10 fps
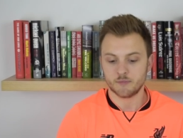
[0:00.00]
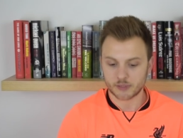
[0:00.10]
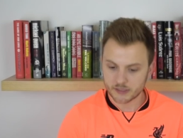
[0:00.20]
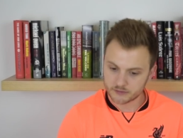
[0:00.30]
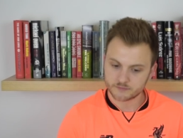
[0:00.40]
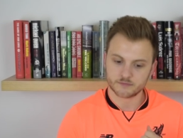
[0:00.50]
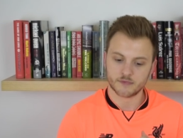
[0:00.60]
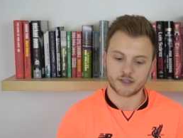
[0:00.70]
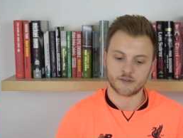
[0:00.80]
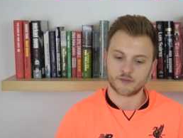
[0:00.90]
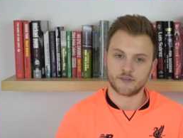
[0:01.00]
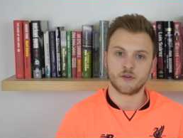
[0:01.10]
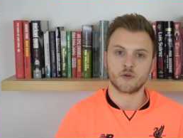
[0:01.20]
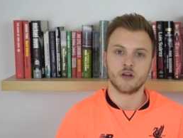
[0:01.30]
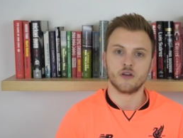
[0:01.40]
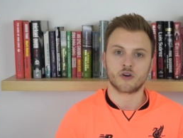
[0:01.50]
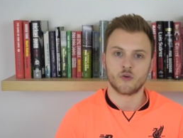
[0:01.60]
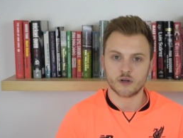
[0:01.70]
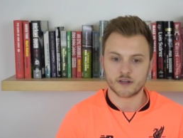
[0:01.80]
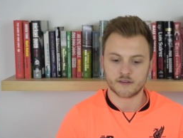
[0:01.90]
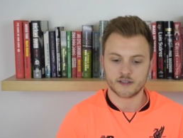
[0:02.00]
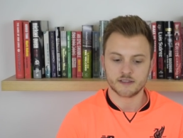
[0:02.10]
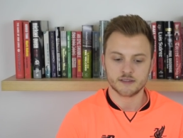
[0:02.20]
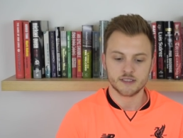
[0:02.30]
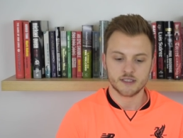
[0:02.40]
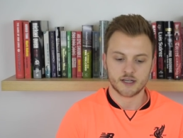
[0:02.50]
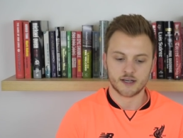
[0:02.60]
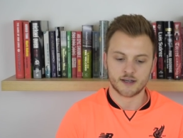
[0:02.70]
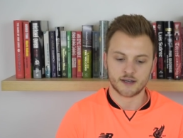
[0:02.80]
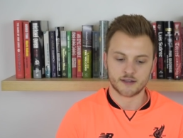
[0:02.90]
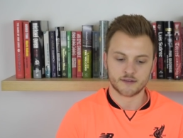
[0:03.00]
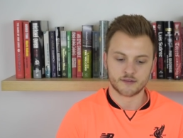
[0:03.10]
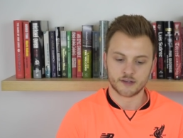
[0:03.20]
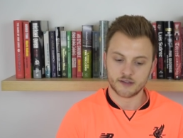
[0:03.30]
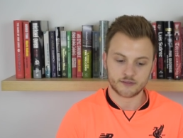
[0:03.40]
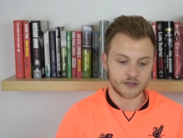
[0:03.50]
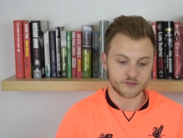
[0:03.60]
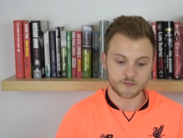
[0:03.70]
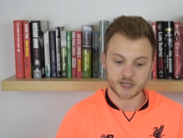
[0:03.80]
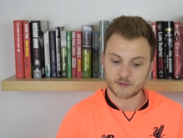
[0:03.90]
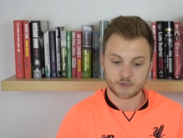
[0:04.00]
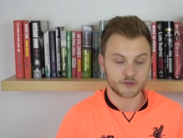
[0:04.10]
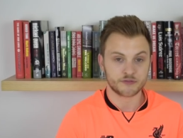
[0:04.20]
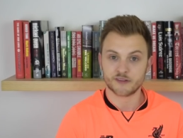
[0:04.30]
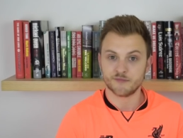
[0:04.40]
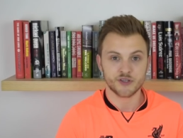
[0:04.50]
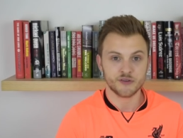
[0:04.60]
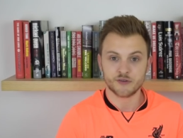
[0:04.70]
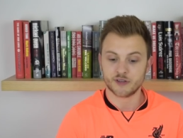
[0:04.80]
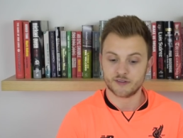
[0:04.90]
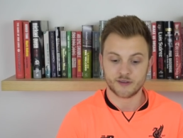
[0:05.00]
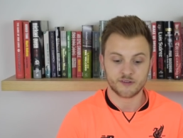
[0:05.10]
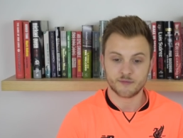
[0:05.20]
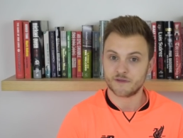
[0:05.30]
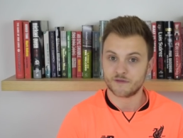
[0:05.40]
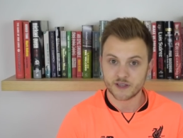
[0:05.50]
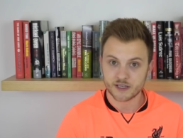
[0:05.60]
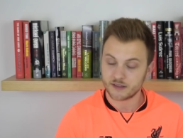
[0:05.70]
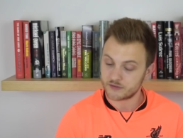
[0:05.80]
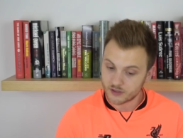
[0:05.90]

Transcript: But... he's obviously still got a lot of quality, and he seems to be in a positive mood. He seems to be fit.